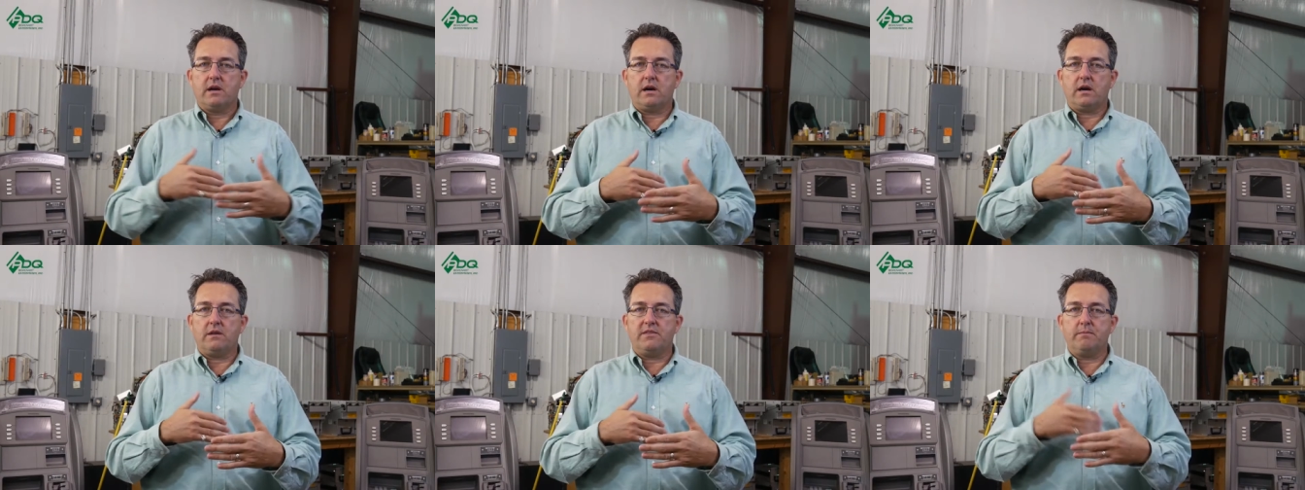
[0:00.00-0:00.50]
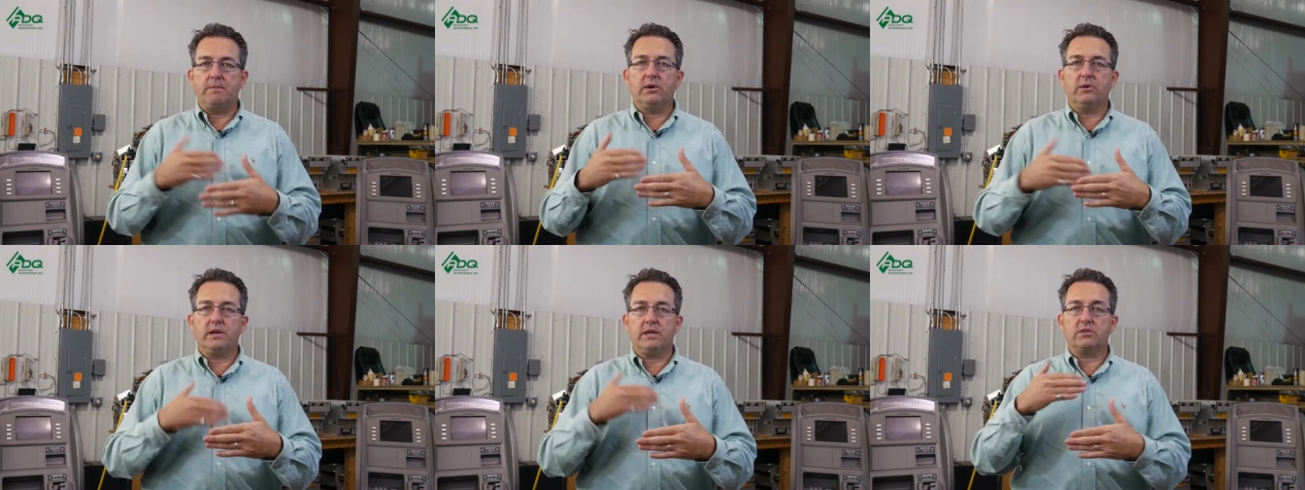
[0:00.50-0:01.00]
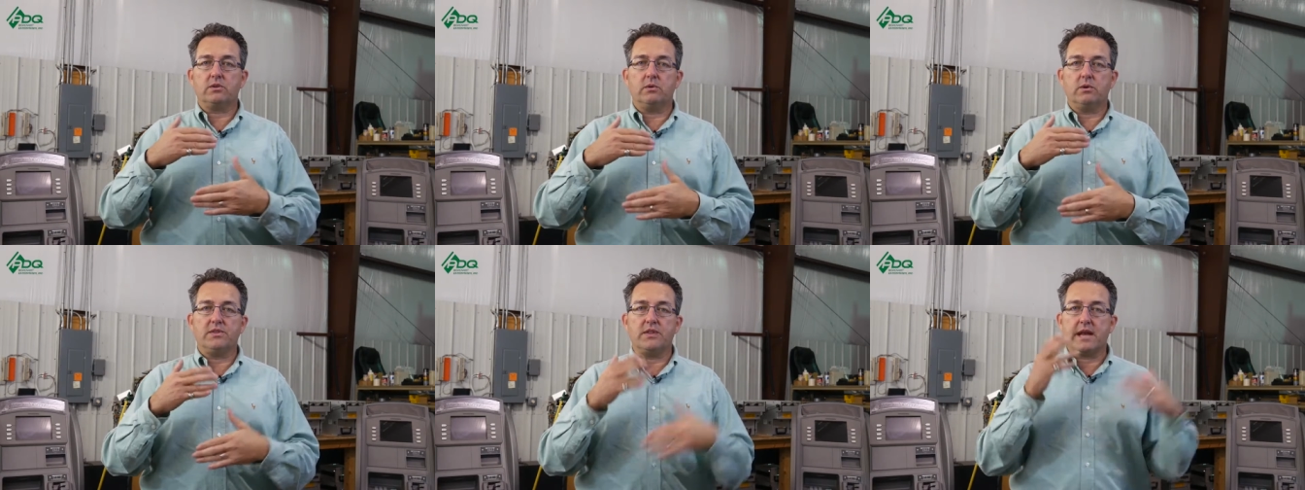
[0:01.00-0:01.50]
uh, the ability.
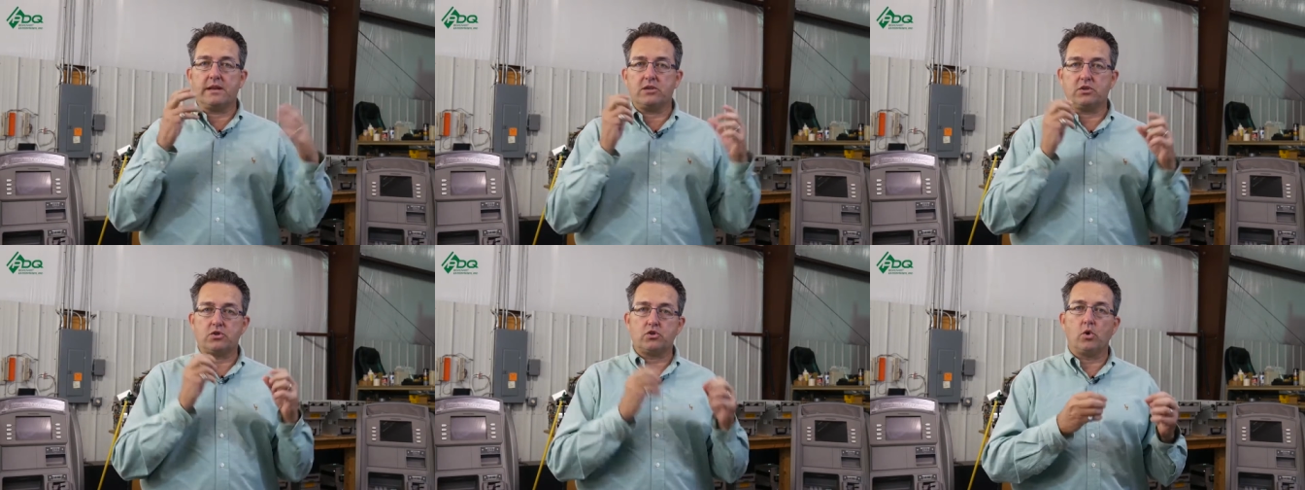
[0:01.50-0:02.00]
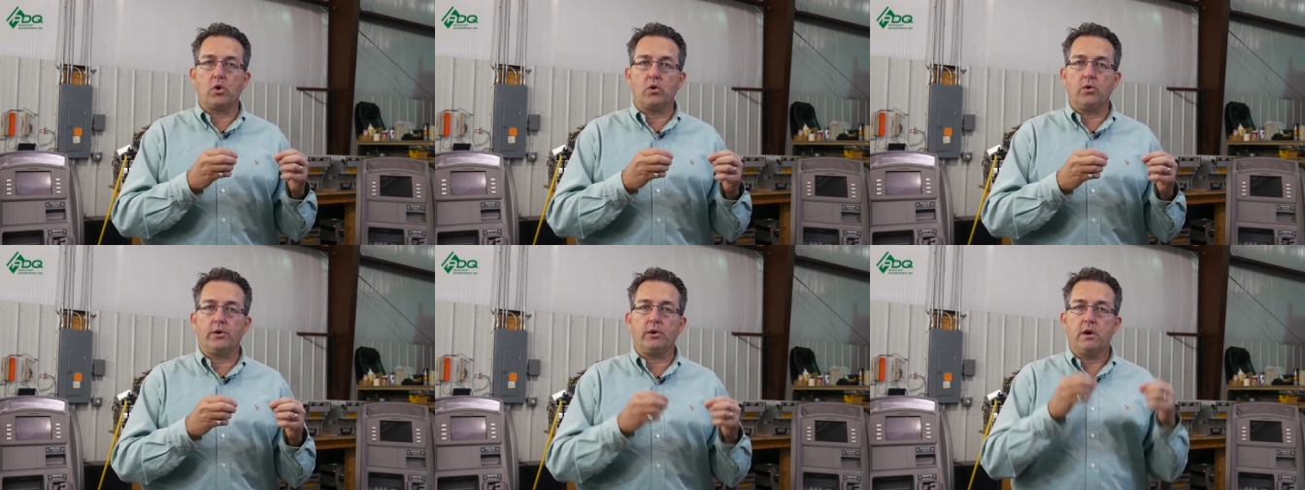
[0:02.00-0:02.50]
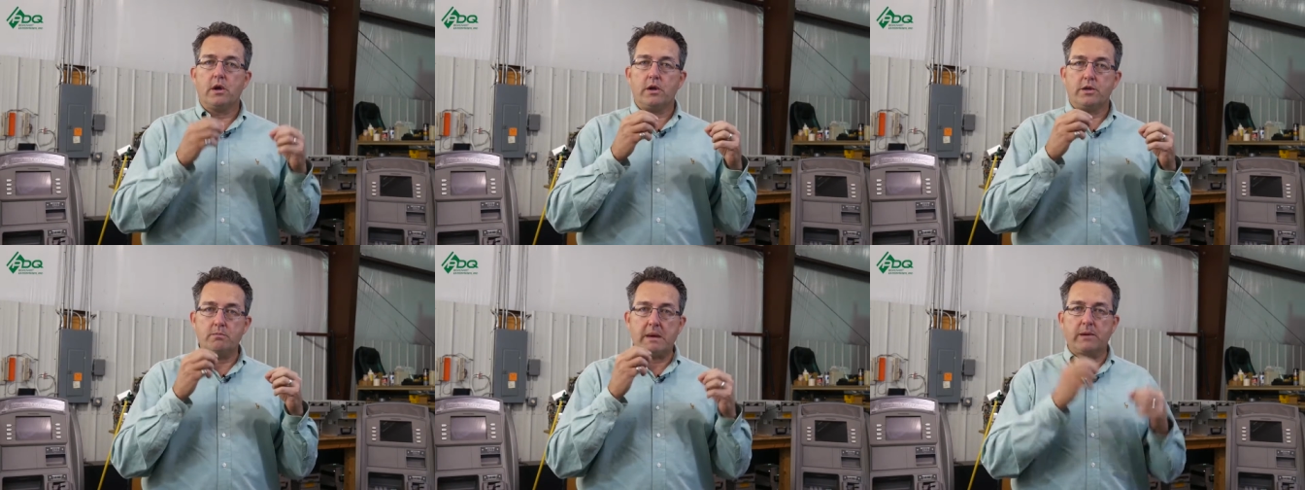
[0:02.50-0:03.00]
So that store owner,
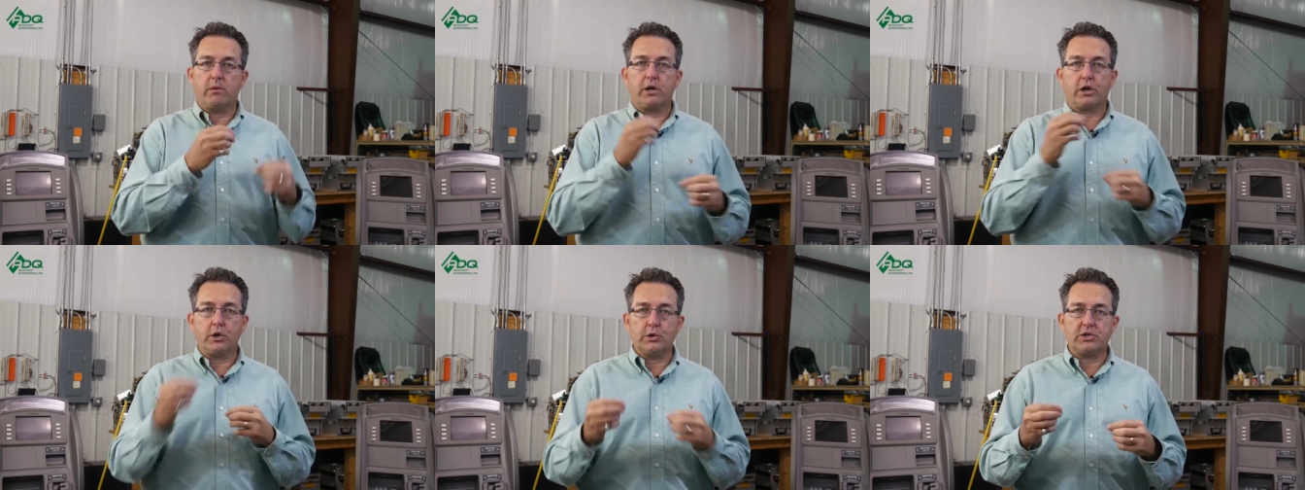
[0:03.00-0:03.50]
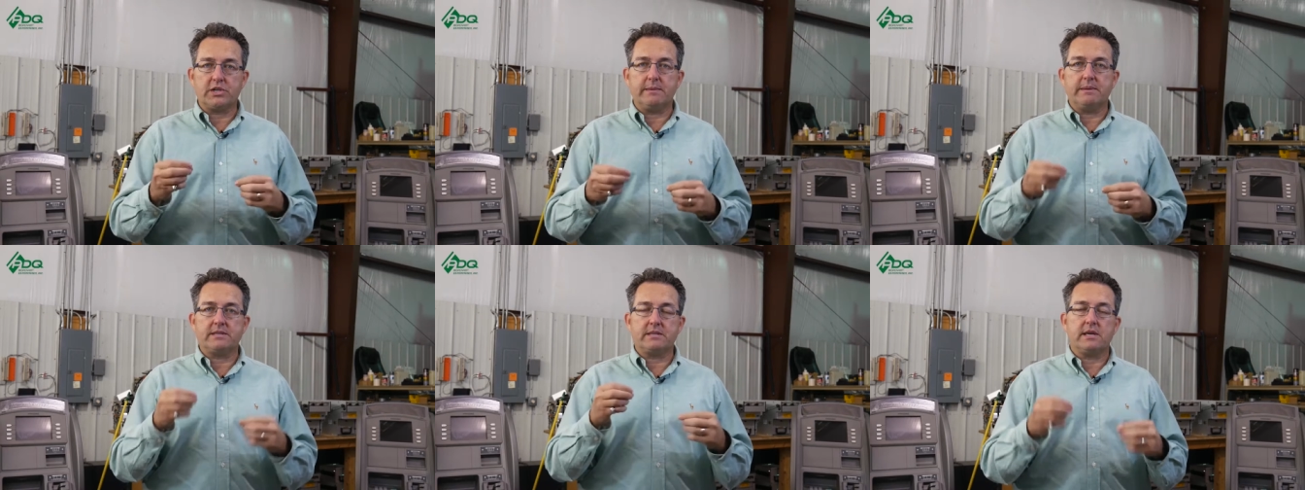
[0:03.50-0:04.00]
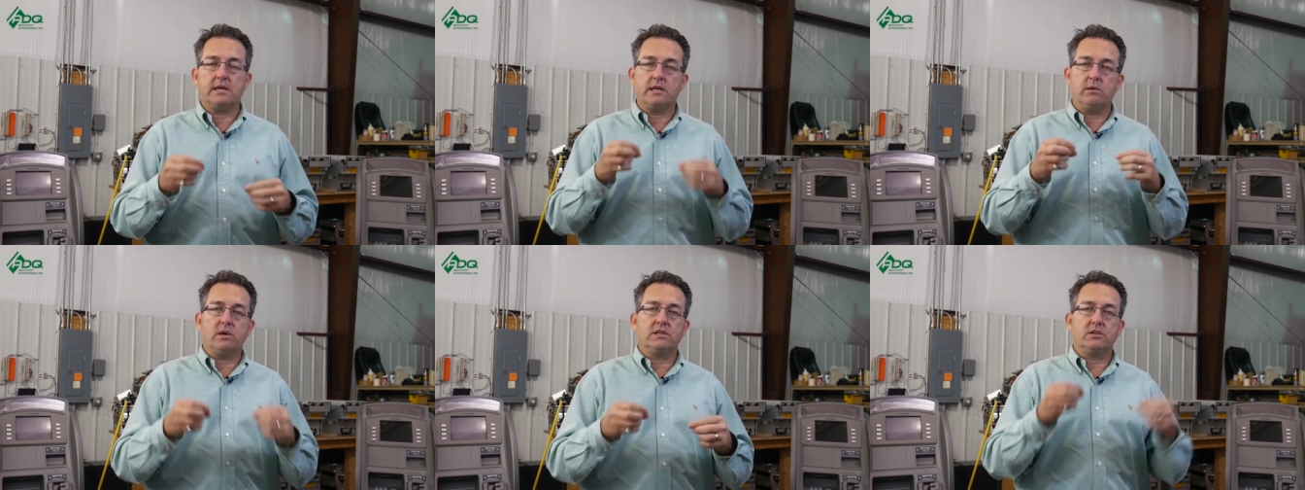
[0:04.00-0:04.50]
you might want to coach them and say, you
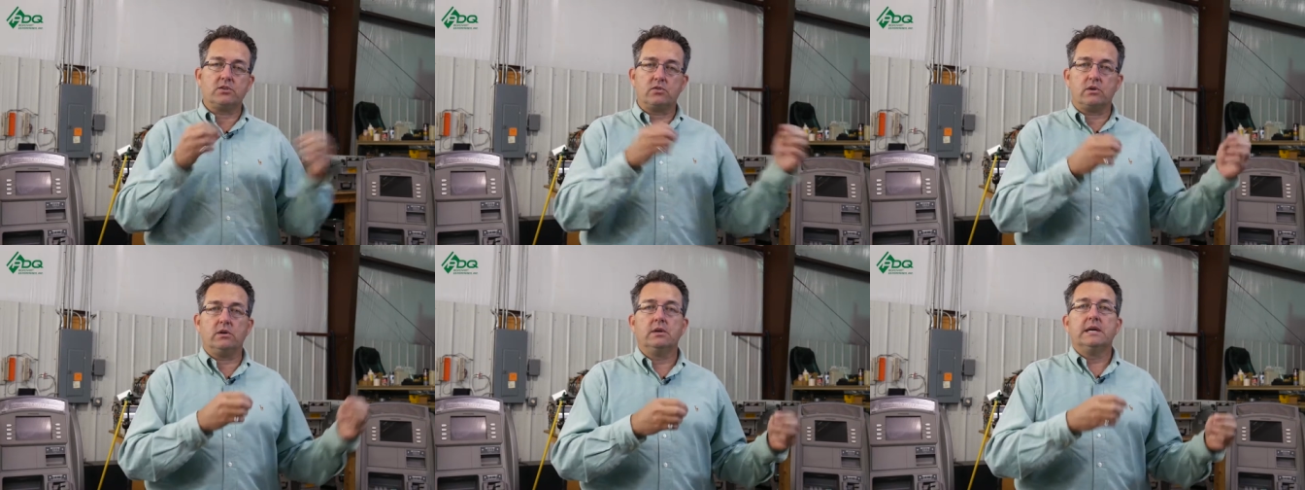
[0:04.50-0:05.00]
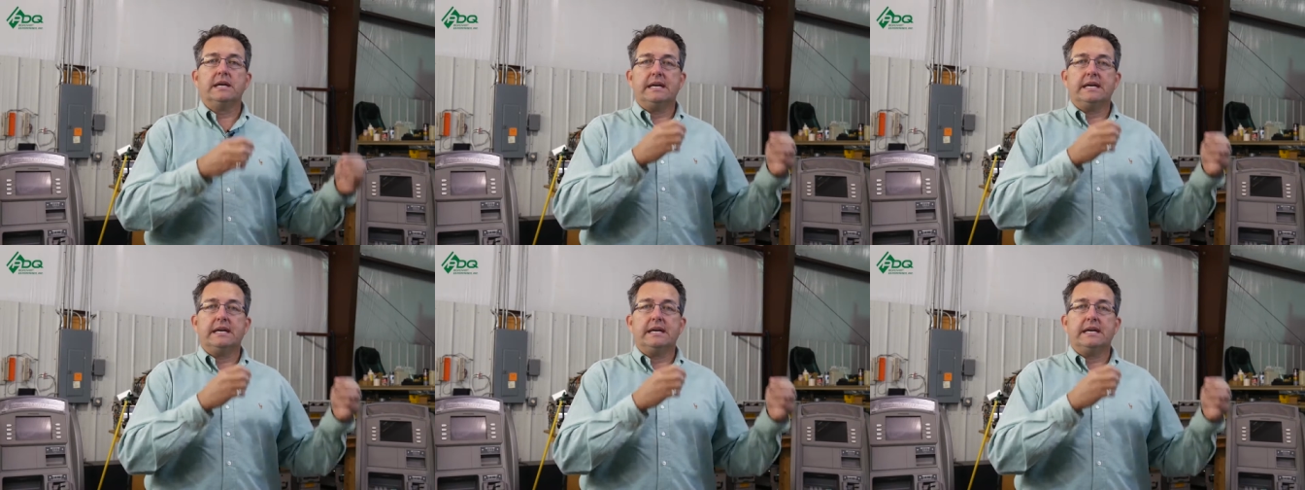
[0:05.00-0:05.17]
know what, this owner,